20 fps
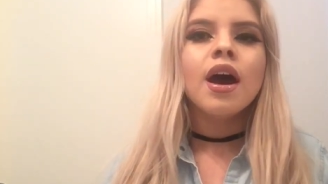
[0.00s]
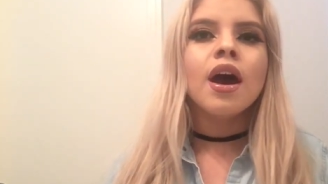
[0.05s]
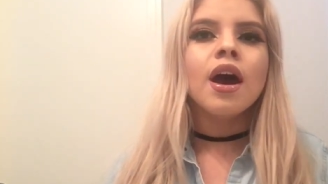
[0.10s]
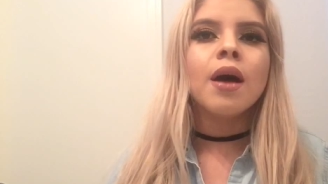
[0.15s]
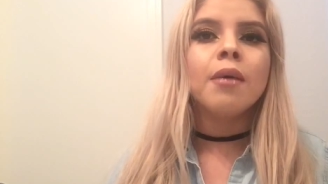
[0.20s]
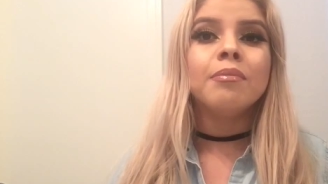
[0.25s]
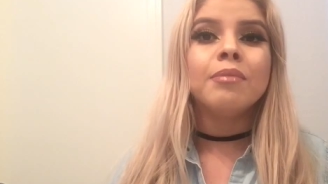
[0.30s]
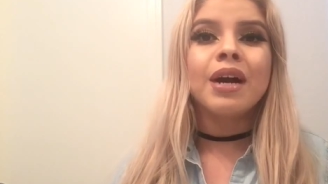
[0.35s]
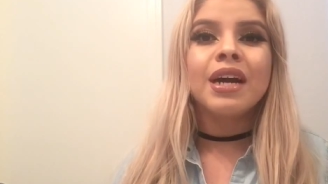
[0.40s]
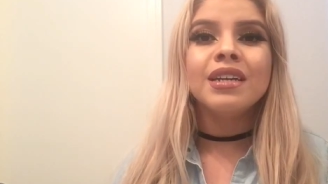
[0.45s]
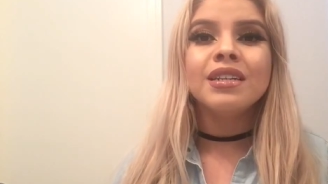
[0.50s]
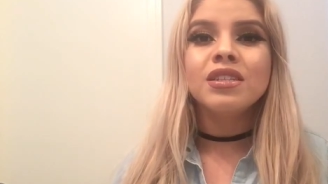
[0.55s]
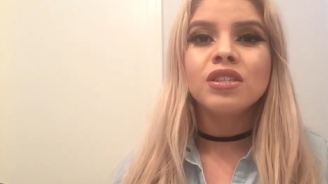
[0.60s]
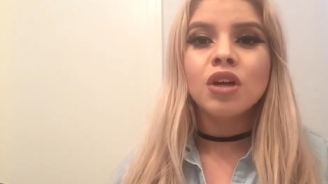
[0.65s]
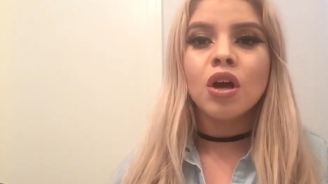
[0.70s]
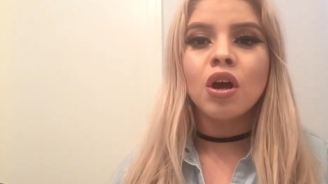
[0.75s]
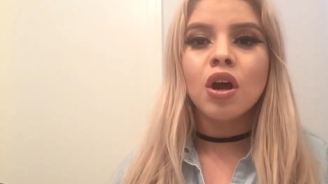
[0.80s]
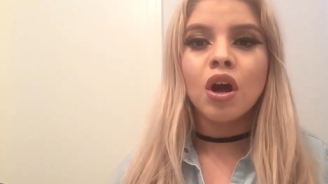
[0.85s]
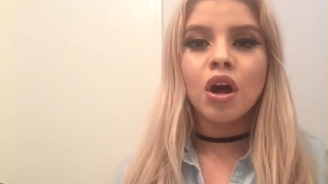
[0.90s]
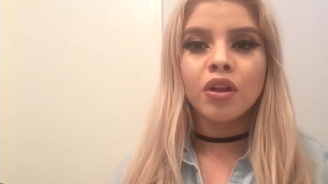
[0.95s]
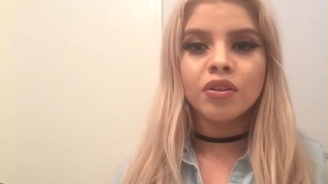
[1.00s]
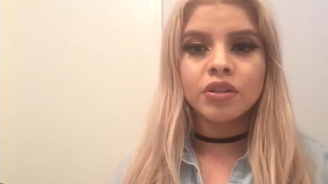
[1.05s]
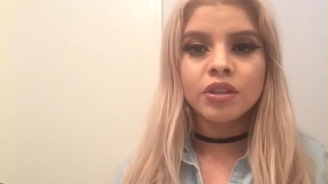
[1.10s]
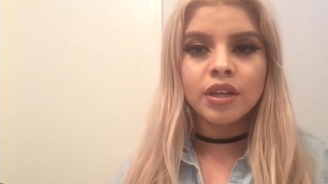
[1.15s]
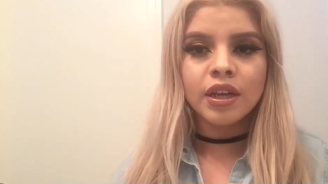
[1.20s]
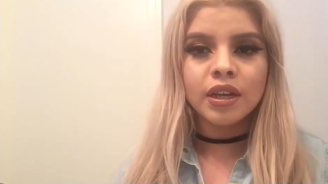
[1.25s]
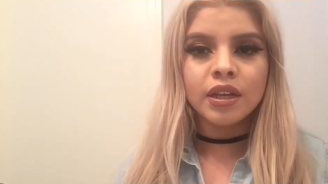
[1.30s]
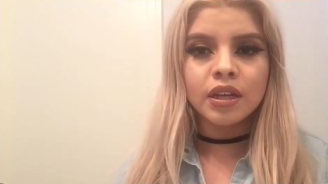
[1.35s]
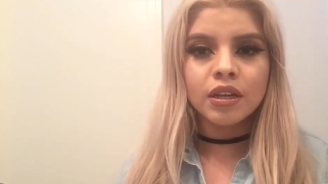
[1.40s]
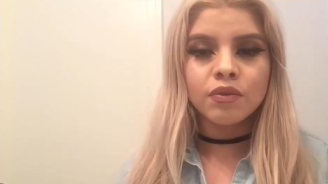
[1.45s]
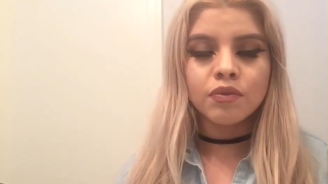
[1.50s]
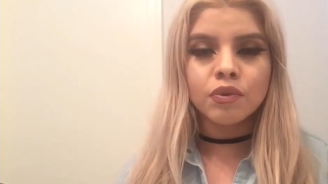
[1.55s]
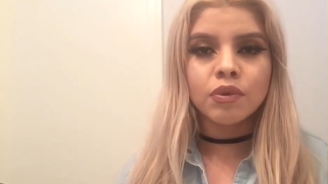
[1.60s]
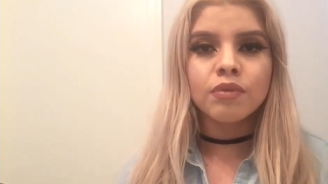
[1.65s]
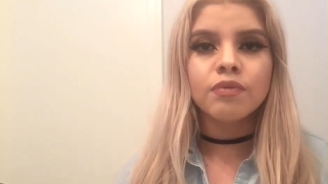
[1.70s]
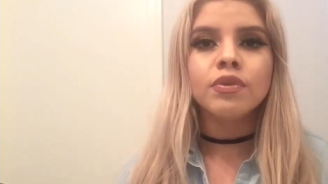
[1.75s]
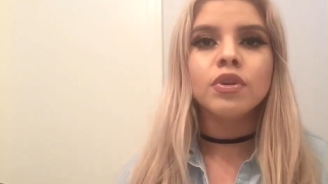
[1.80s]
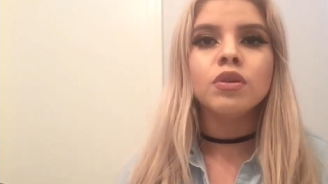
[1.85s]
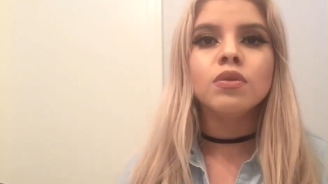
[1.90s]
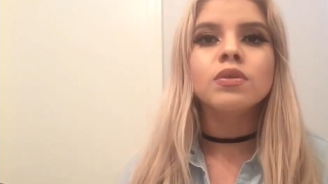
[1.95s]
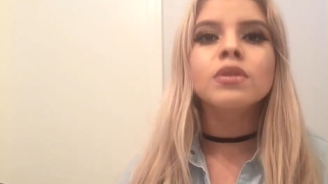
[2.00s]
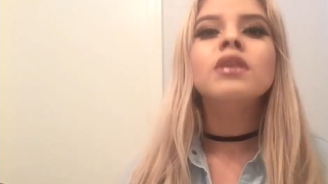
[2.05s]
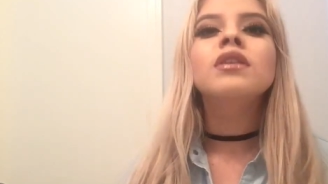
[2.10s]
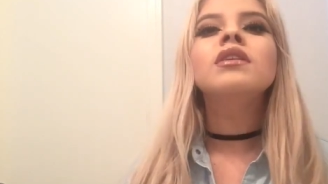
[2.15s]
I saw all the negative reviews,